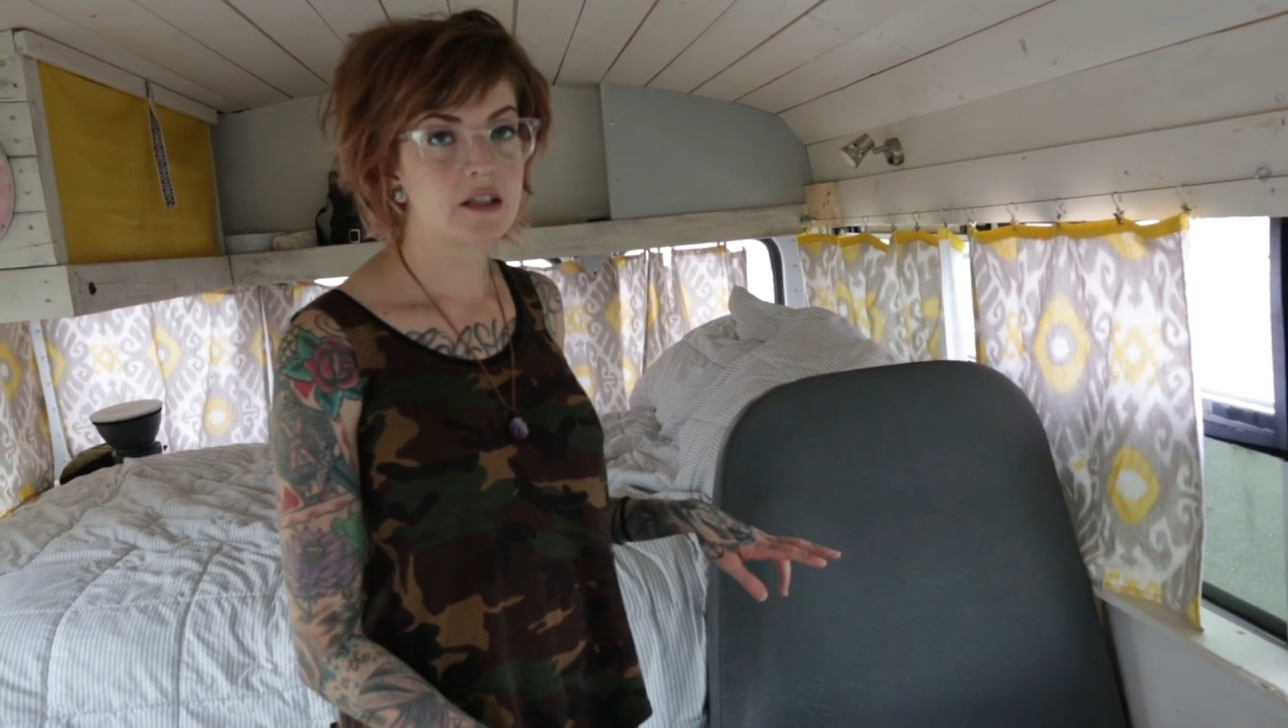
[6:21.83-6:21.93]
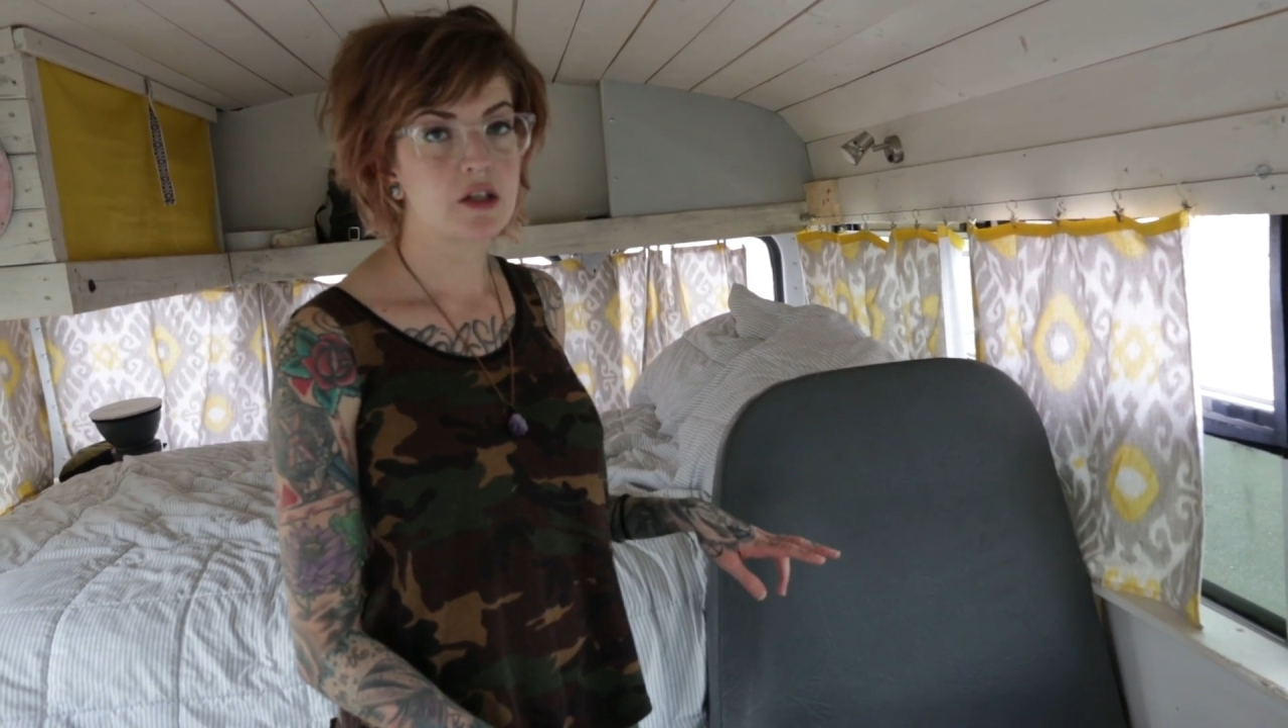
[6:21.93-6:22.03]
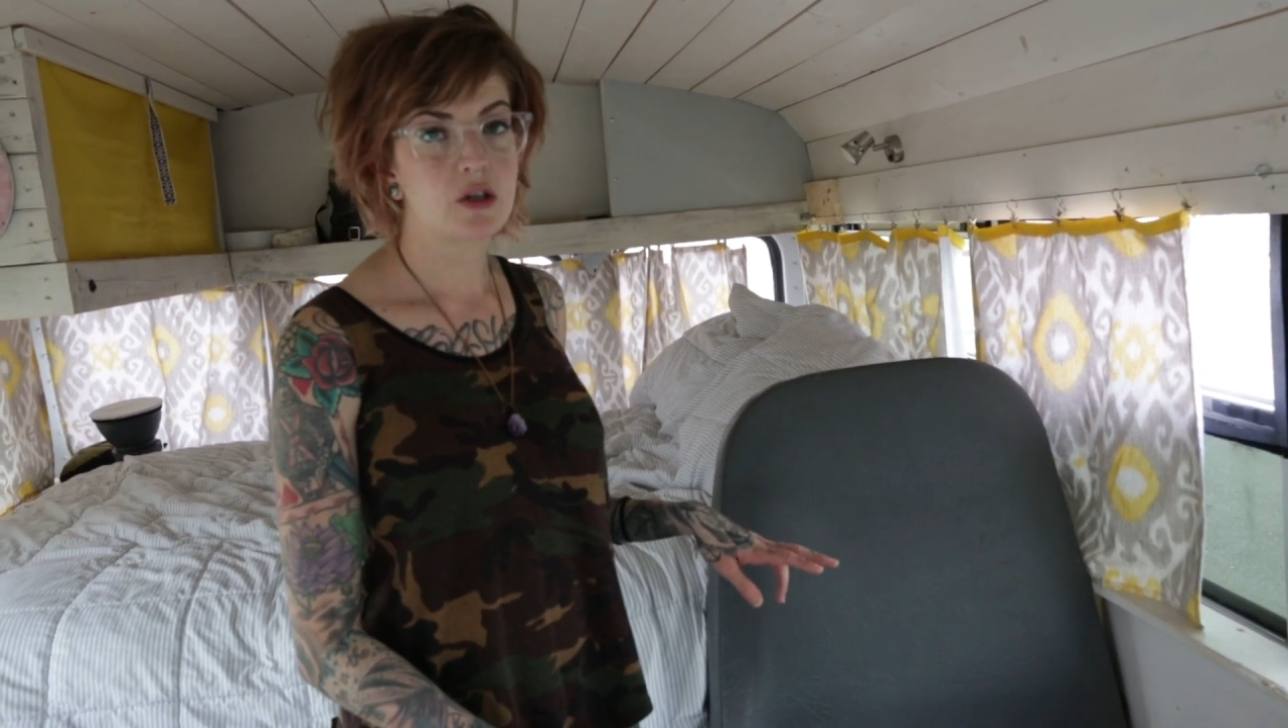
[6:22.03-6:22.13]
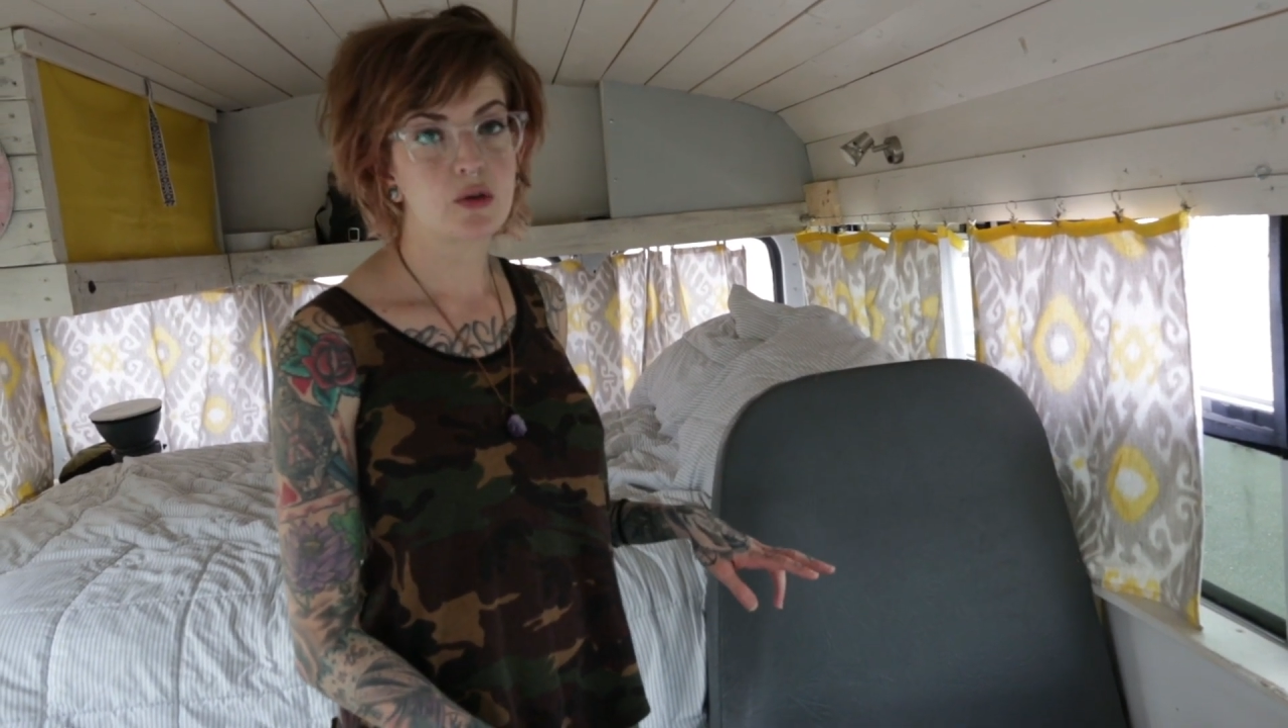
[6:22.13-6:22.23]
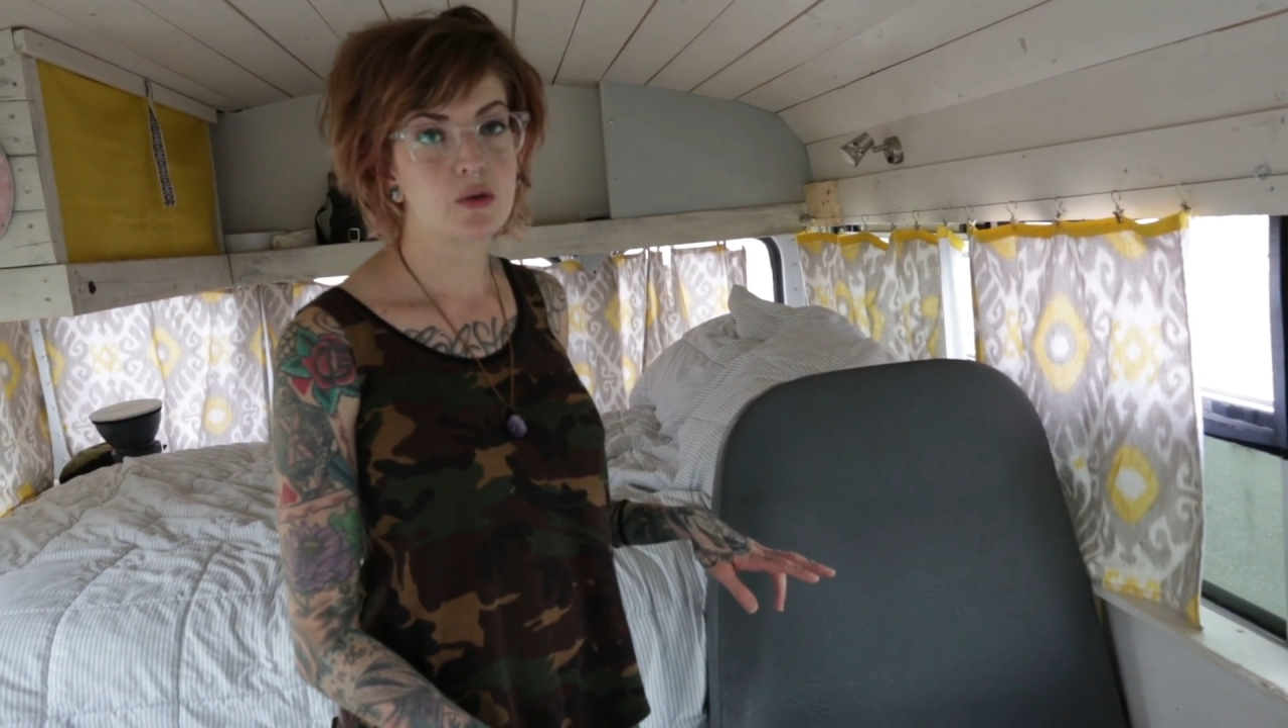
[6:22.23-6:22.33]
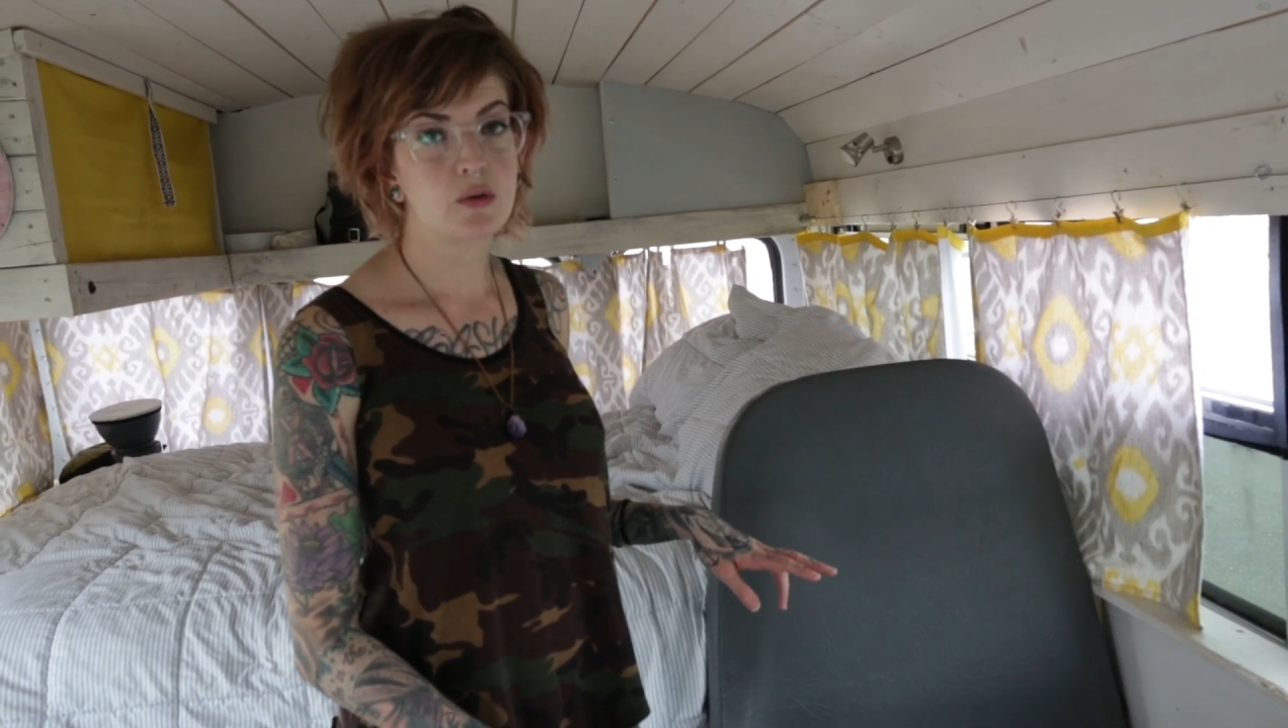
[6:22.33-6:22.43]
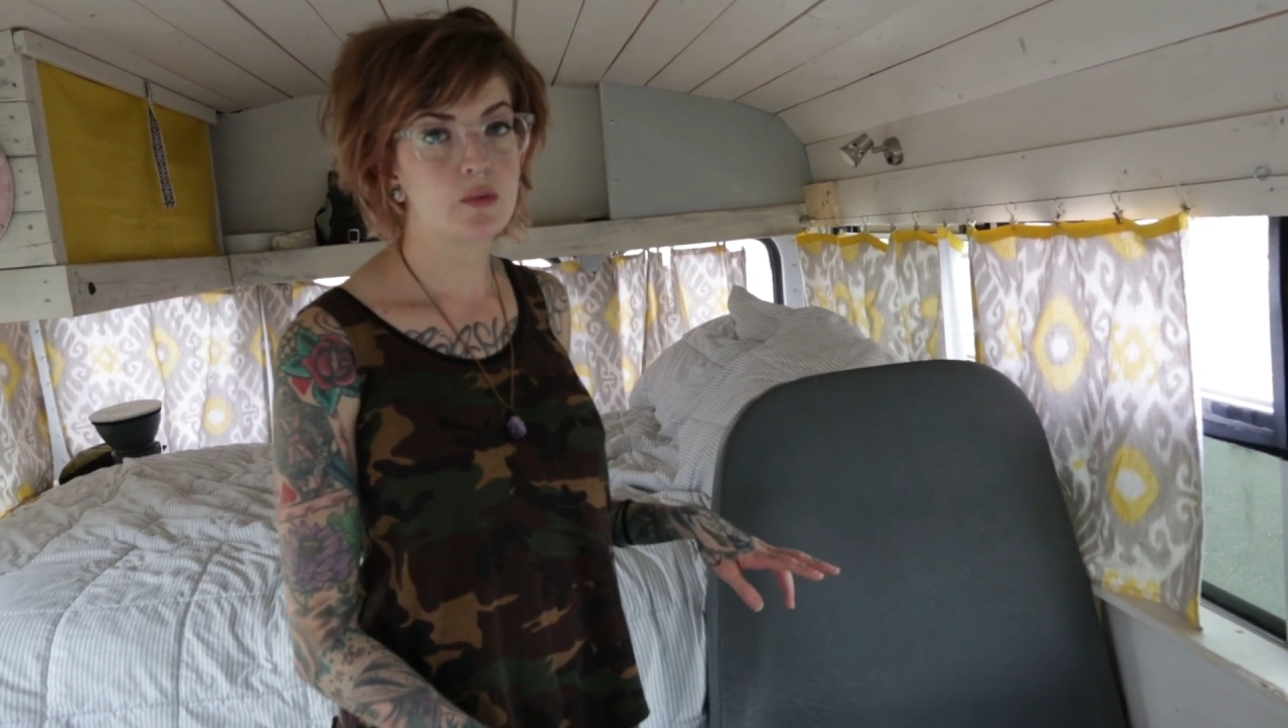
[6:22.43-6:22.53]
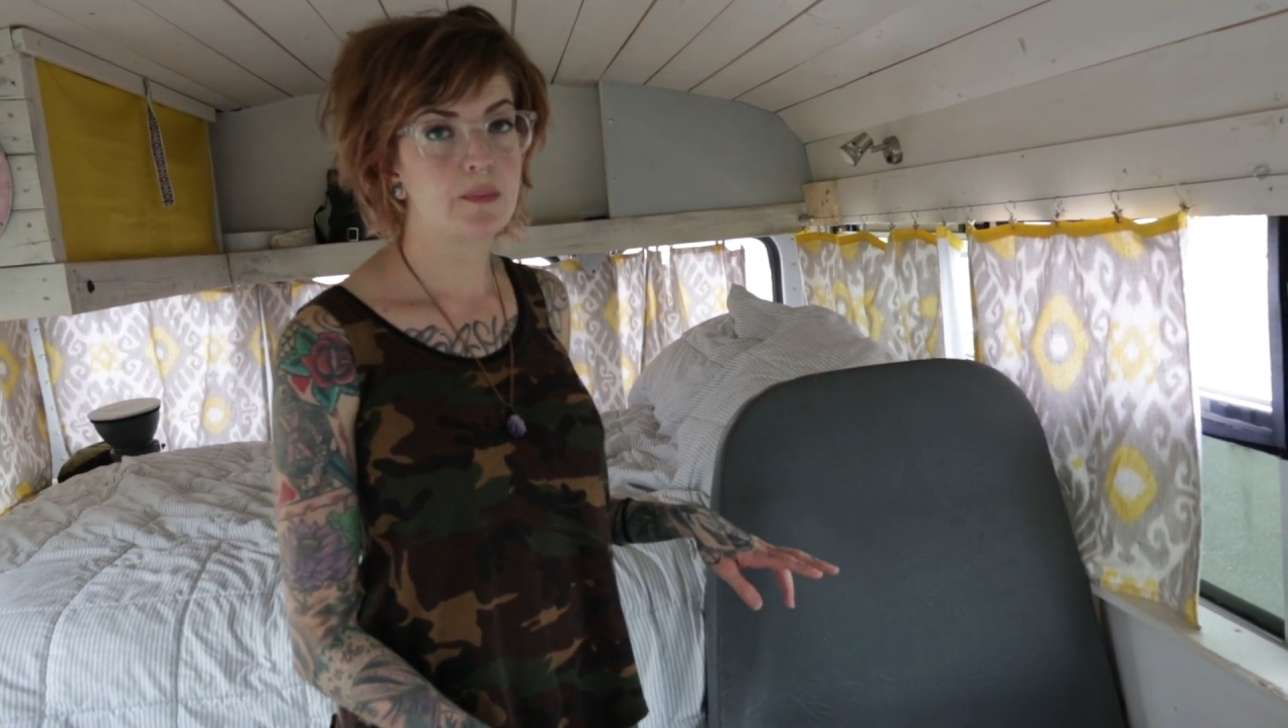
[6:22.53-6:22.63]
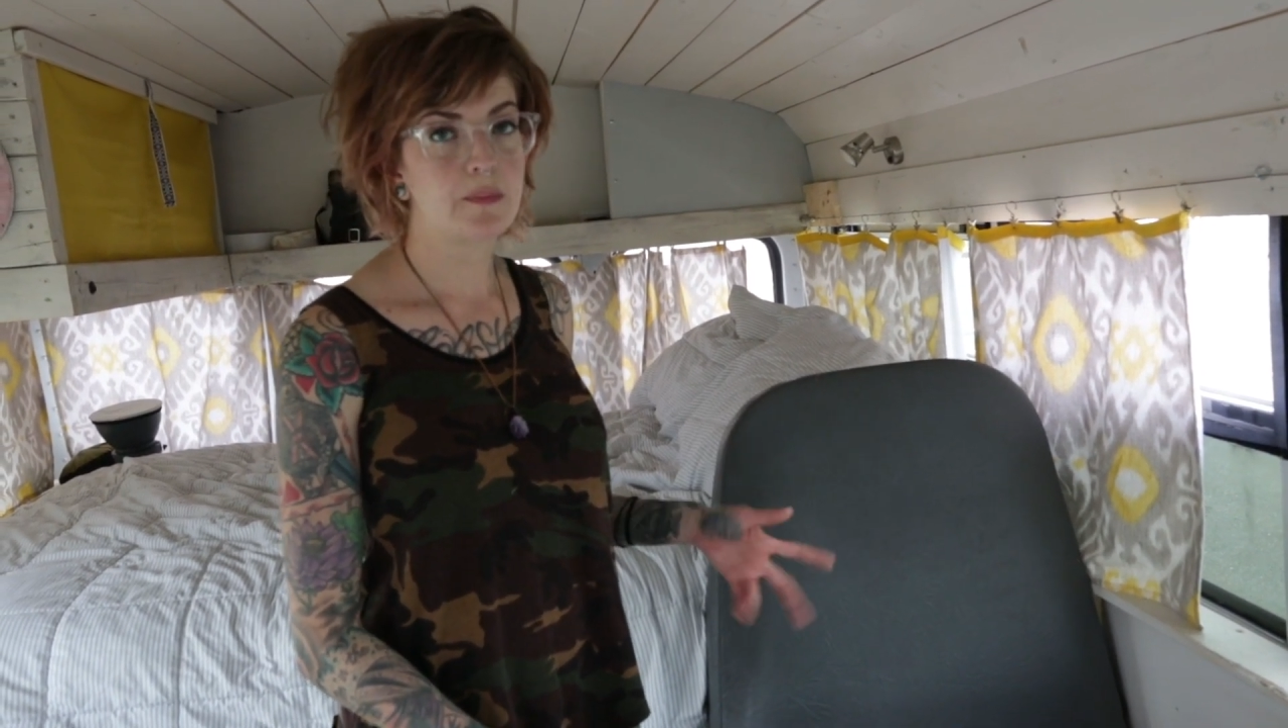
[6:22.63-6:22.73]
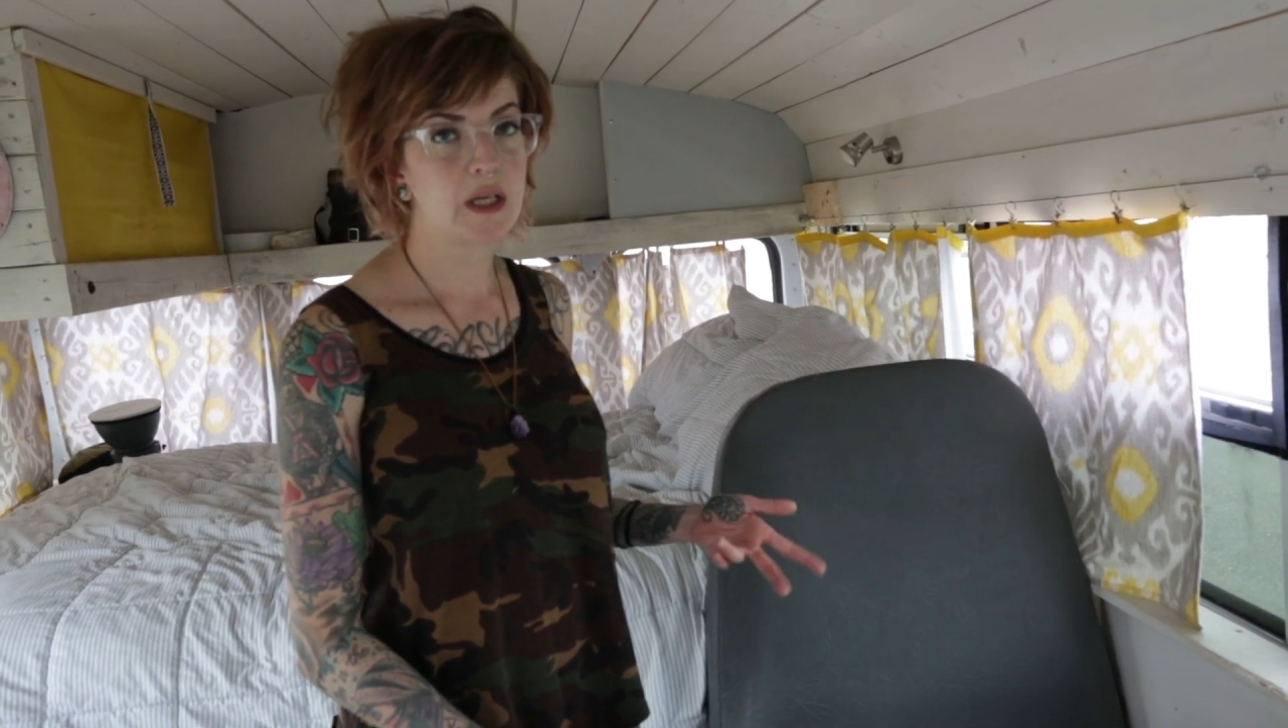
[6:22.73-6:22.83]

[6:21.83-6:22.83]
two